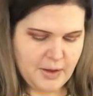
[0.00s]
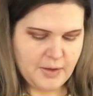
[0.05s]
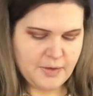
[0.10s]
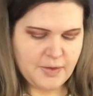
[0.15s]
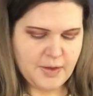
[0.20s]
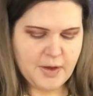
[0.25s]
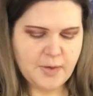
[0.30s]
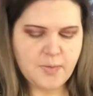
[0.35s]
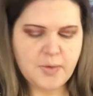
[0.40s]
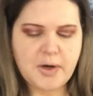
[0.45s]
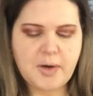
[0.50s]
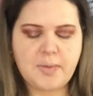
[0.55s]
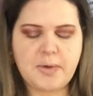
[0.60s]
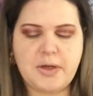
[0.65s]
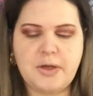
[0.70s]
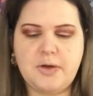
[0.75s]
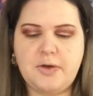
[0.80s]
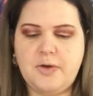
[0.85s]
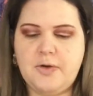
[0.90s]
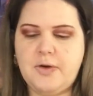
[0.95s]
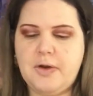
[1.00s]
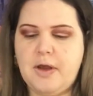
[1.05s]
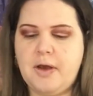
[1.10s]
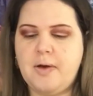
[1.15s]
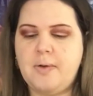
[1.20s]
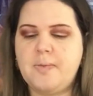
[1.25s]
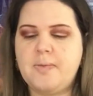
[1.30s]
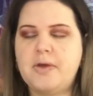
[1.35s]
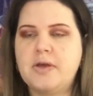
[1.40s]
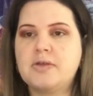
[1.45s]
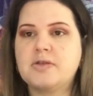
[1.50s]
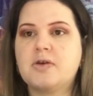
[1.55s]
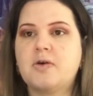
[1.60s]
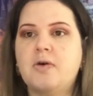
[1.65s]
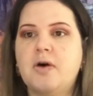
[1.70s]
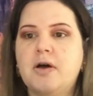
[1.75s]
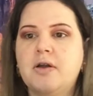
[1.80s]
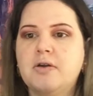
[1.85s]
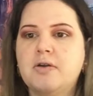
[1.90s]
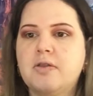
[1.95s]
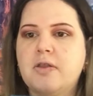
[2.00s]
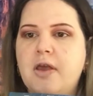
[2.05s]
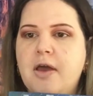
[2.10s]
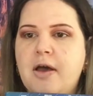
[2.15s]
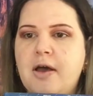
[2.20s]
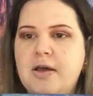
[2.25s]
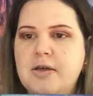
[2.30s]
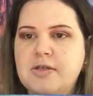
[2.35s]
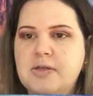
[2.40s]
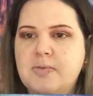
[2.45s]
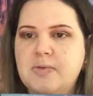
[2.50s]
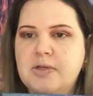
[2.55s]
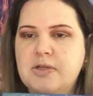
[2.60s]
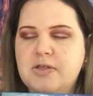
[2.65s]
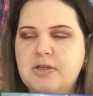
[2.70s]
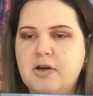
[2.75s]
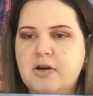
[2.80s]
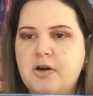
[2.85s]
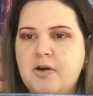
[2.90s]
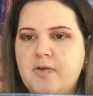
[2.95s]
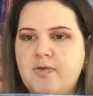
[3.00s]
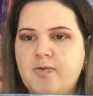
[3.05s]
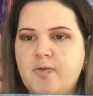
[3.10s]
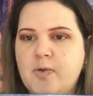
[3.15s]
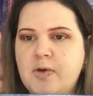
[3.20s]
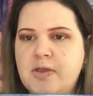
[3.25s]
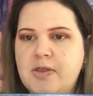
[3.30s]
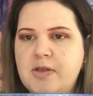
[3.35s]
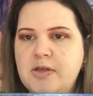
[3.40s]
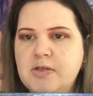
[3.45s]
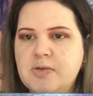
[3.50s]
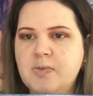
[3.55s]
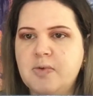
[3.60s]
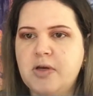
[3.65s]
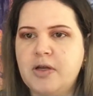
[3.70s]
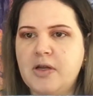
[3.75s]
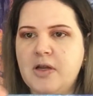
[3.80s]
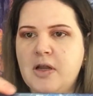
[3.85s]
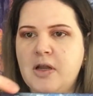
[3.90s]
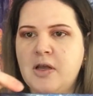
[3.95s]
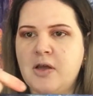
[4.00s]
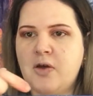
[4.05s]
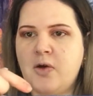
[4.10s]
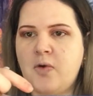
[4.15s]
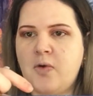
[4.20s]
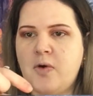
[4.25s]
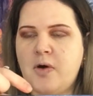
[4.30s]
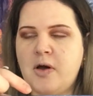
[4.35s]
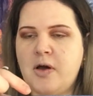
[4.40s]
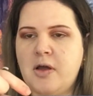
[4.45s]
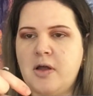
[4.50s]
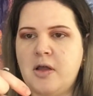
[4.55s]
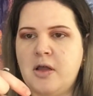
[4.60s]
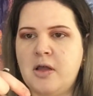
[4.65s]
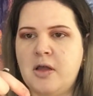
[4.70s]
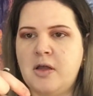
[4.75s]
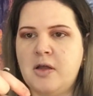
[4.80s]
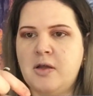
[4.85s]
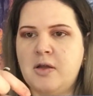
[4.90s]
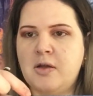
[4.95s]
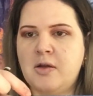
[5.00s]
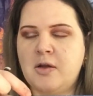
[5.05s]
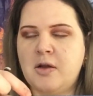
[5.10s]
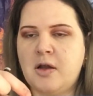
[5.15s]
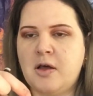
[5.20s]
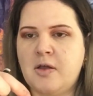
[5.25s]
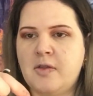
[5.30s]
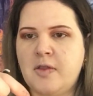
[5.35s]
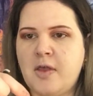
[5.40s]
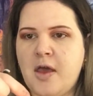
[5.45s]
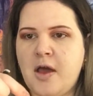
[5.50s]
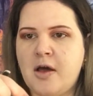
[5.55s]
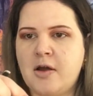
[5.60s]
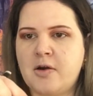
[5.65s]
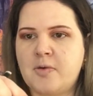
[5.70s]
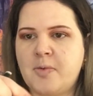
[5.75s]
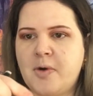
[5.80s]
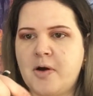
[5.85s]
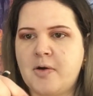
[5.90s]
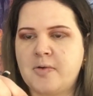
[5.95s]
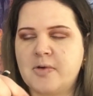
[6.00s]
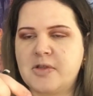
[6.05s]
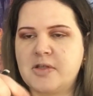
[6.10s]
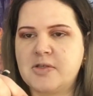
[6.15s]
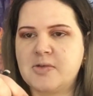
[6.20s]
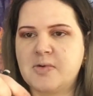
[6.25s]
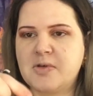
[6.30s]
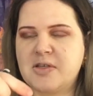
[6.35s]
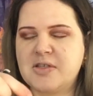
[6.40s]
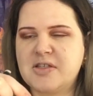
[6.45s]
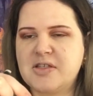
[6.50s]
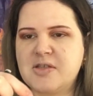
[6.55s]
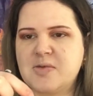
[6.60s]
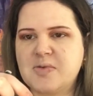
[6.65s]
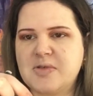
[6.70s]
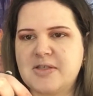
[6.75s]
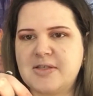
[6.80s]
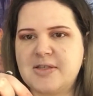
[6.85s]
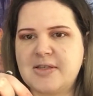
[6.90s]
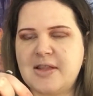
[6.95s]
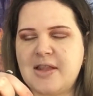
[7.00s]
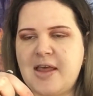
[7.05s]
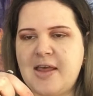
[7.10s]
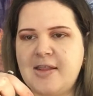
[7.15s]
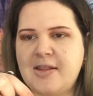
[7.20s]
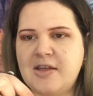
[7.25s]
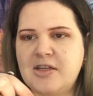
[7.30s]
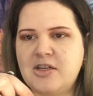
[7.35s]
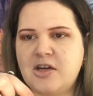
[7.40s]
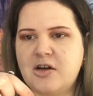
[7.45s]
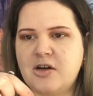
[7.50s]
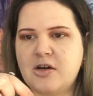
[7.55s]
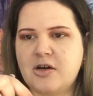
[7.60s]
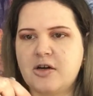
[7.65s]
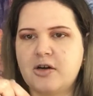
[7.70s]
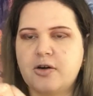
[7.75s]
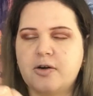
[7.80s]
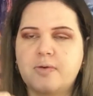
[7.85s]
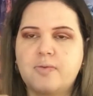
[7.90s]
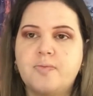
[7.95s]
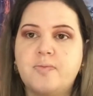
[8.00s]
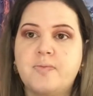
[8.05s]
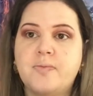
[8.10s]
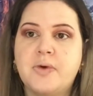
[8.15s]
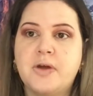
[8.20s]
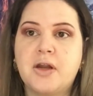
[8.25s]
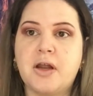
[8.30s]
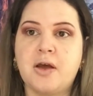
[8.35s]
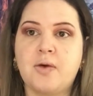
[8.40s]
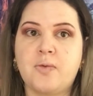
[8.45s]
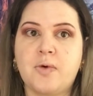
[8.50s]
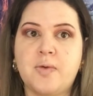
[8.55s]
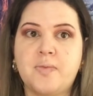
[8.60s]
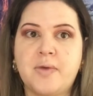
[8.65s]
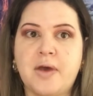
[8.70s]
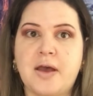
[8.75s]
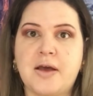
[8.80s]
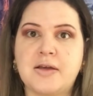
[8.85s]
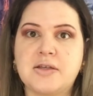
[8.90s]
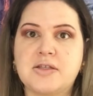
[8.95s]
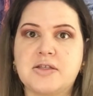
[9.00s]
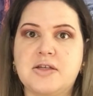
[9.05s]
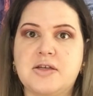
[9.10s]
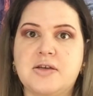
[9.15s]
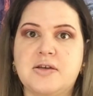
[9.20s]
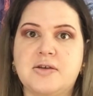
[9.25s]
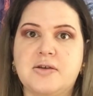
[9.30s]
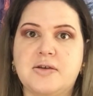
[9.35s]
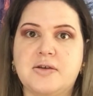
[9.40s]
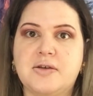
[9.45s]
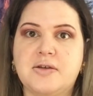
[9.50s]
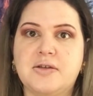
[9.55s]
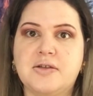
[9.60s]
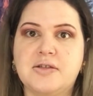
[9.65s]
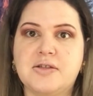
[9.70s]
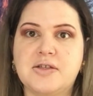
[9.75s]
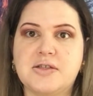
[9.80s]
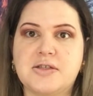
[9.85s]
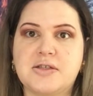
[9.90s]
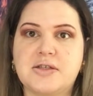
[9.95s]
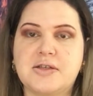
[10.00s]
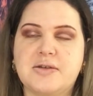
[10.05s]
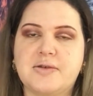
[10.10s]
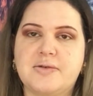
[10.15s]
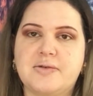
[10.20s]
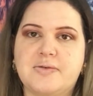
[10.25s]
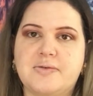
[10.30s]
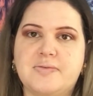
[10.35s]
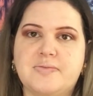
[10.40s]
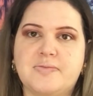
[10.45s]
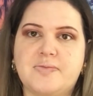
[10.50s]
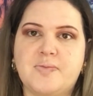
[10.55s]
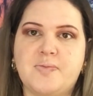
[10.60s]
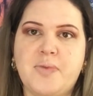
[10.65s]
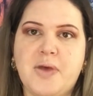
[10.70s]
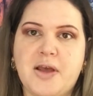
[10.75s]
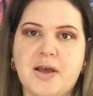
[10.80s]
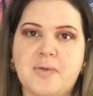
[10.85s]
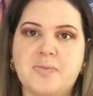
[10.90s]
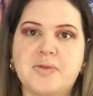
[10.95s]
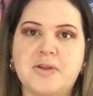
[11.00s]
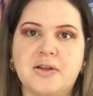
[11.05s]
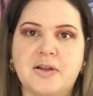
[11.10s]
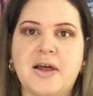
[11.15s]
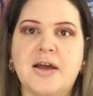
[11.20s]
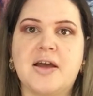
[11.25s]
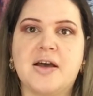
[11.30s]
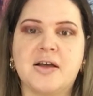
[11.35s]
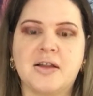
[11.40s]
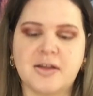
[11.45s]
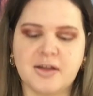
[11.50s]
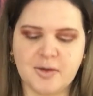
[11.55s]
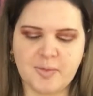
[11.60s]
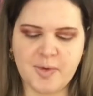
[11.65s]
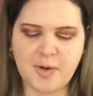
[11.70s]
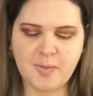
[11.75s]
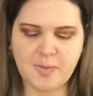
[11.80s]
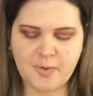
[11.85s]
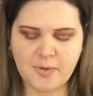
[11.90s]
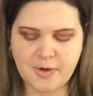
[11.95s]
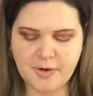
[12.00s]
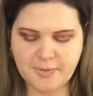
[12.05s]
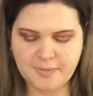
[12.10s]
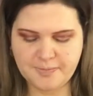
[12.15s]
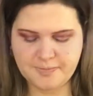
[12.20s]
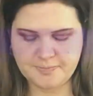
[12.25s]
think what I'm going to do now is go under the eyes. I'm going to start off with this one and go in on the outer part with this one, because this one's slightly darker, but I want my eyes to just pick up the light a little bit more.